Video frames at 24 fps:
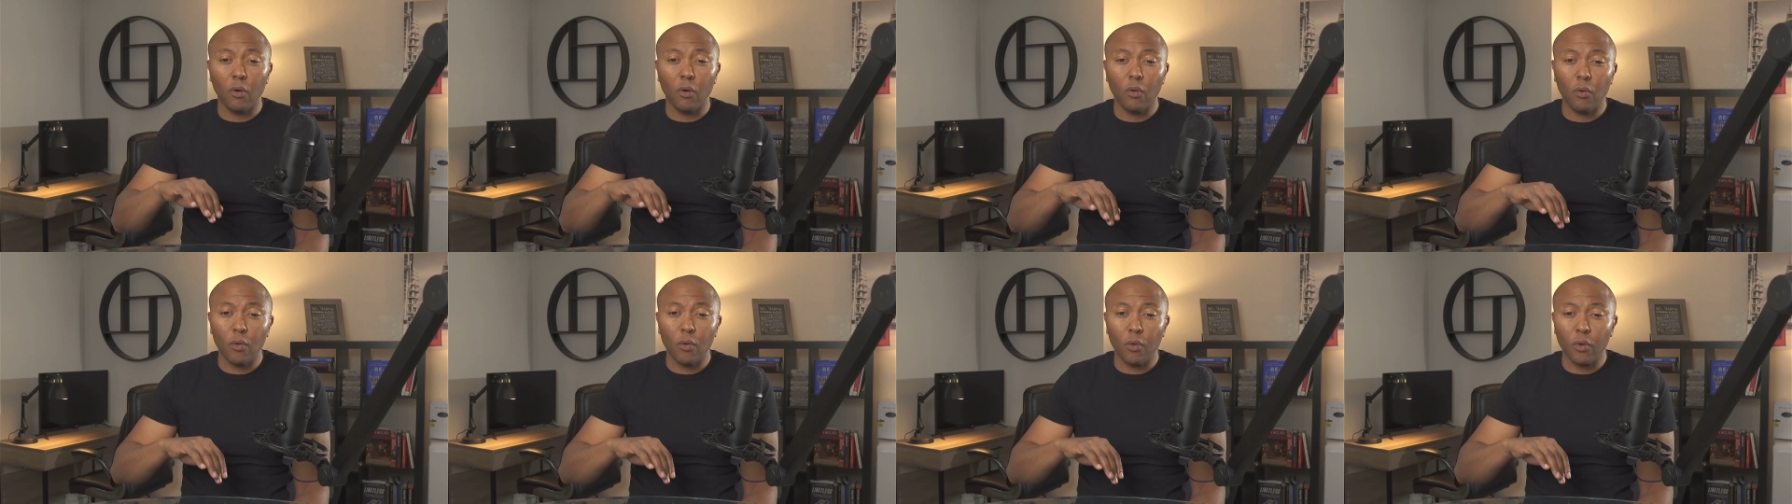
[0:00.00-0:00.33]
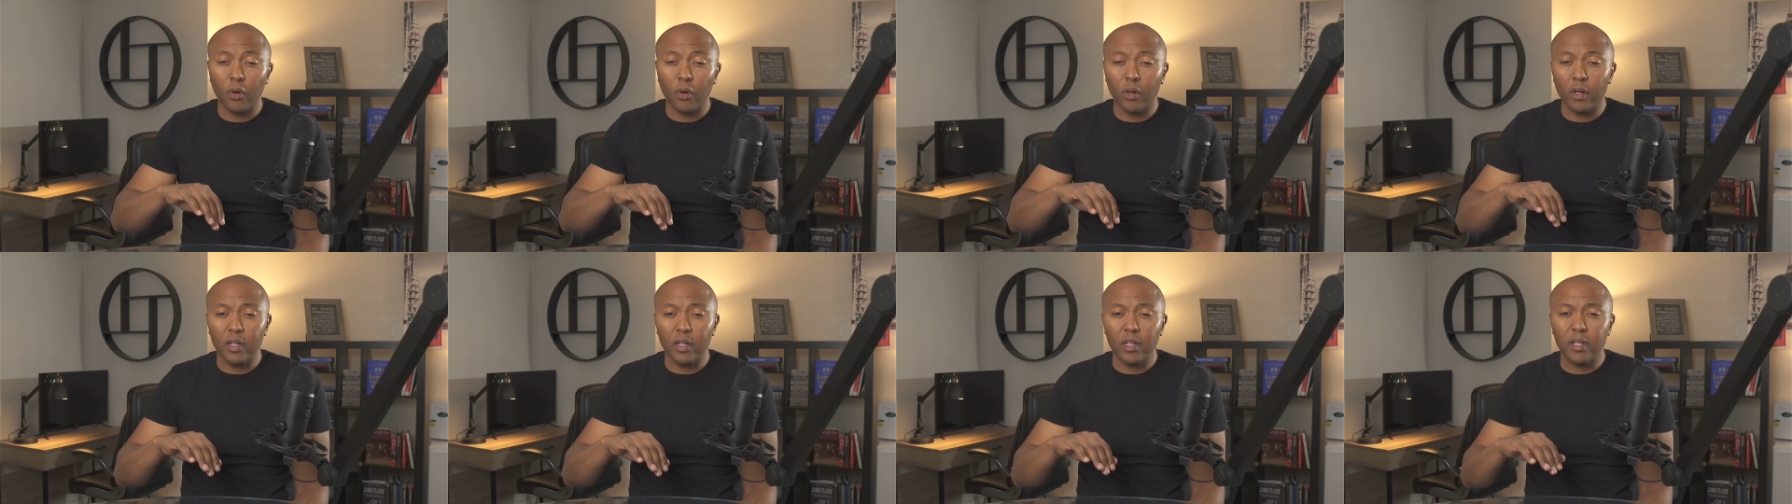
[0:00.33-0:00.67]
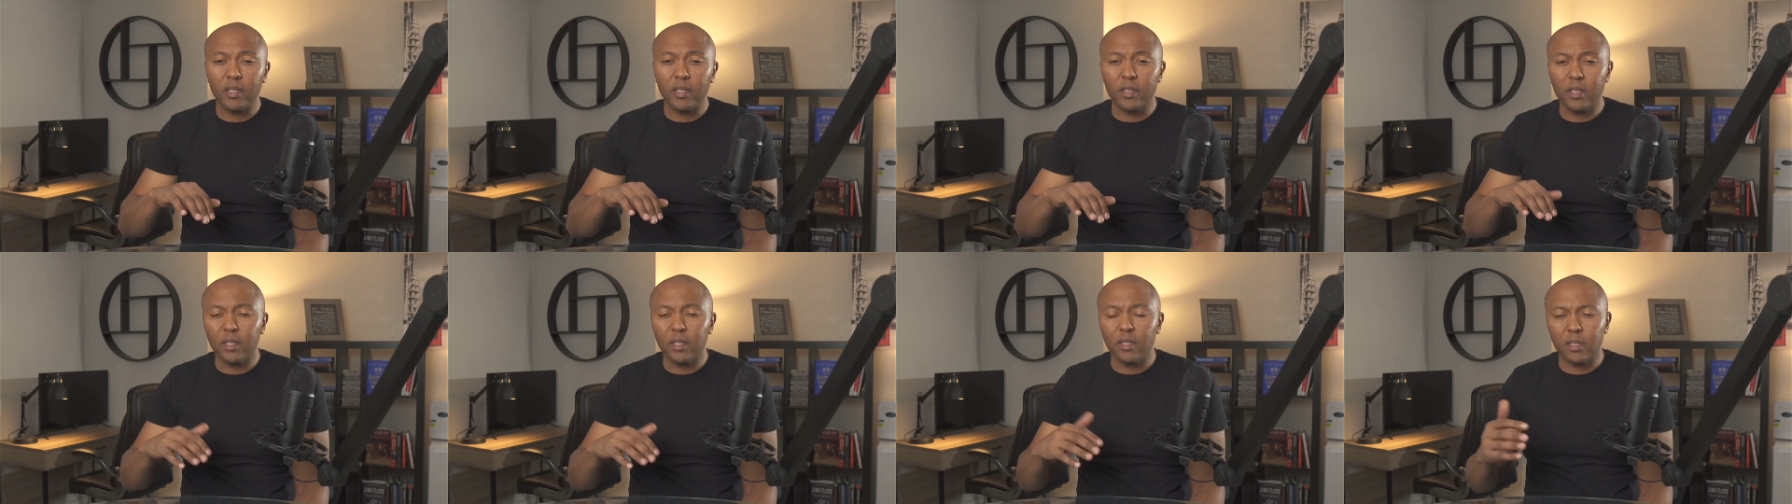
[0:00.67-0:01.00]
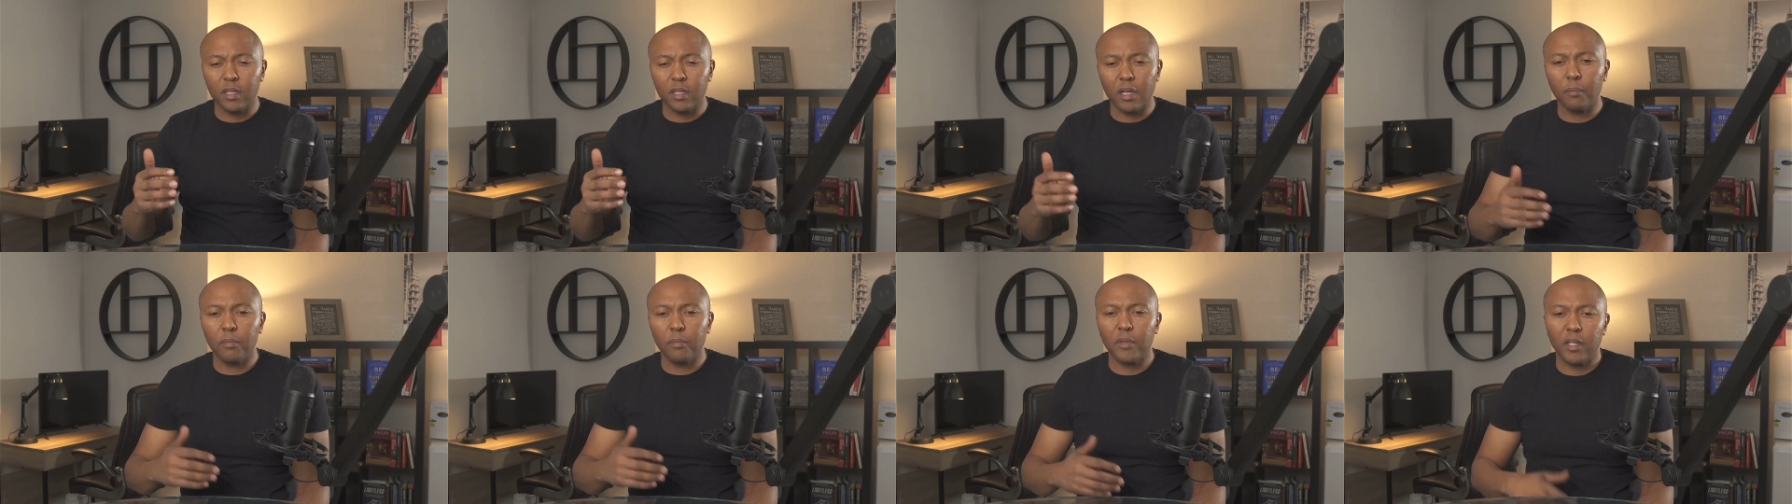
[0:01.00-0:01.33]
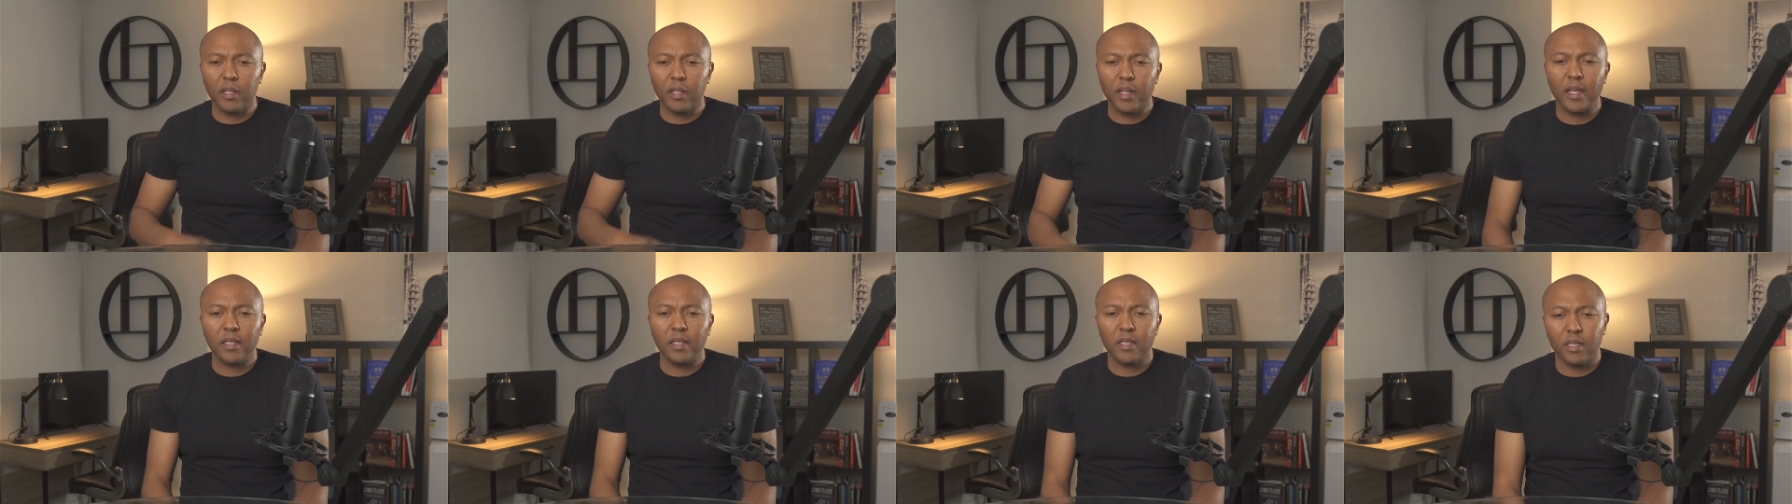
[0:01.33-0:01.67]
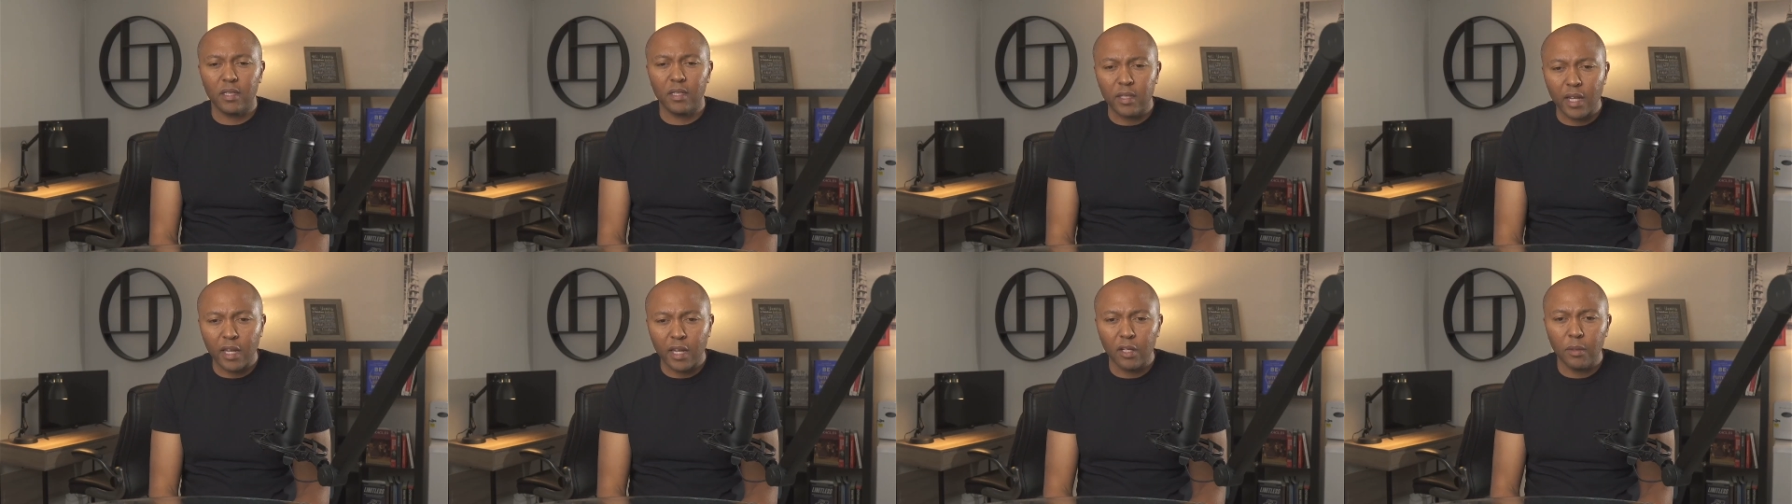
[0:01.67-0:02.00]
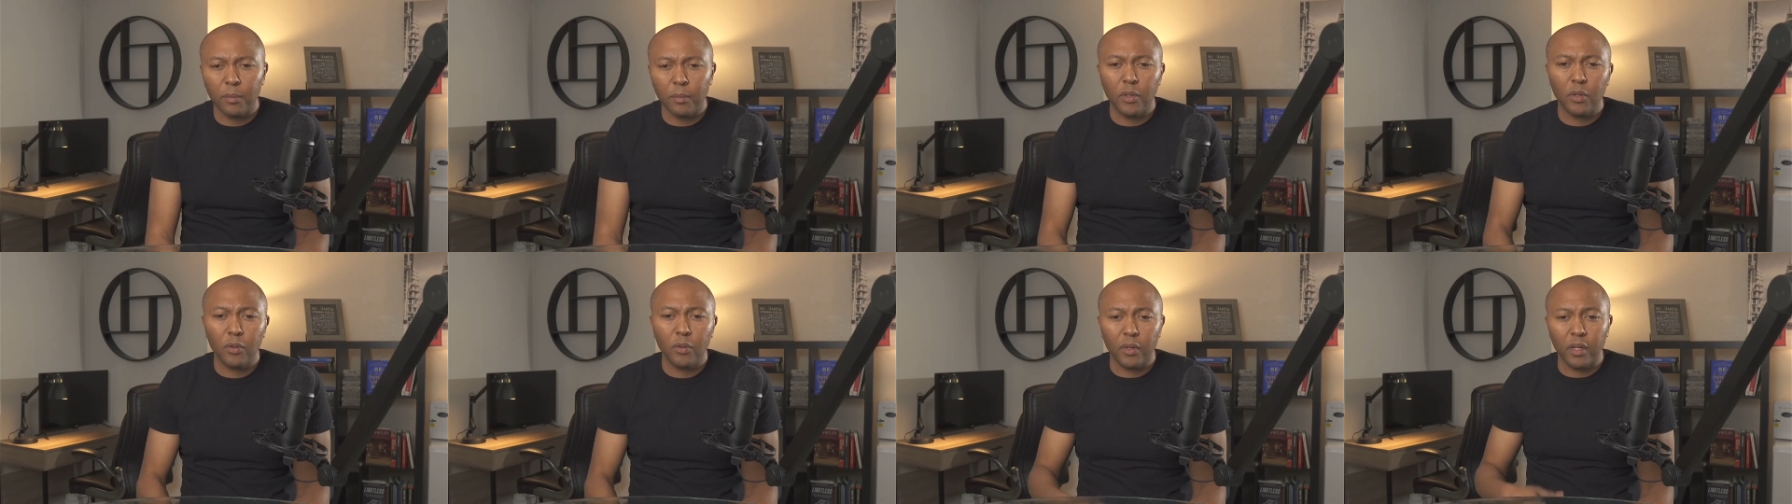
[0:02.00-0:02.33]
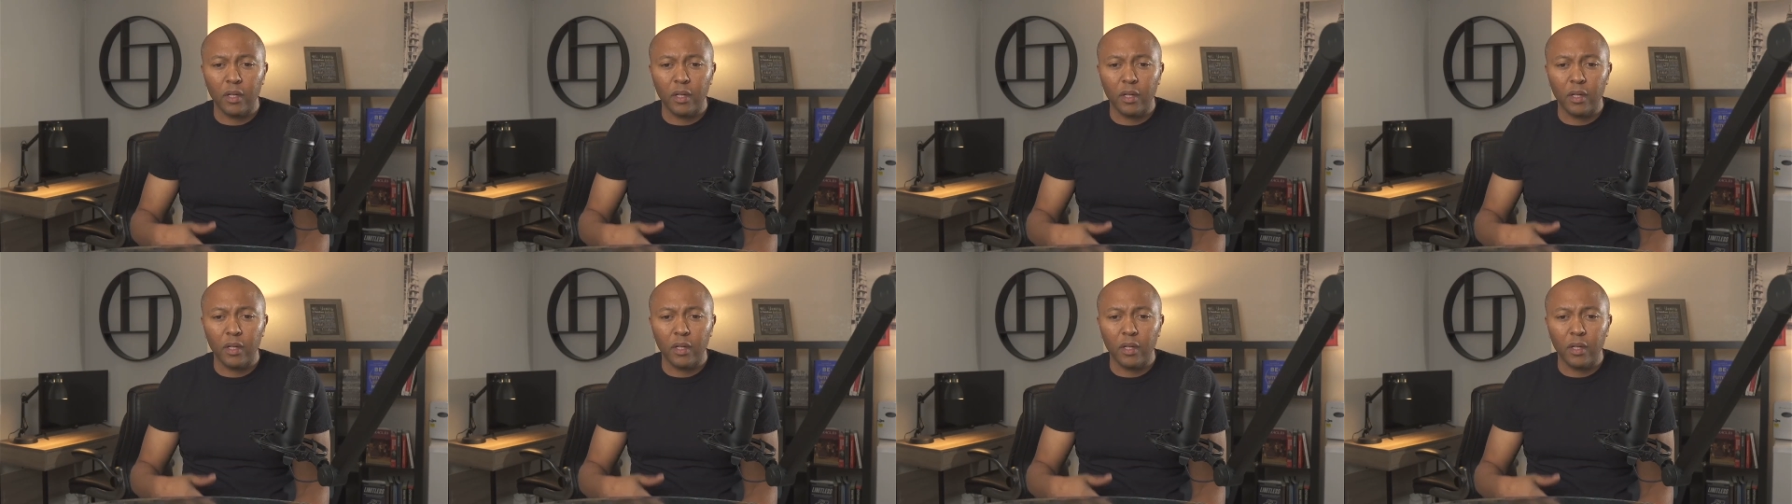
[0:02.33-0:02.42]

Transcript: or is it something that's sustainable?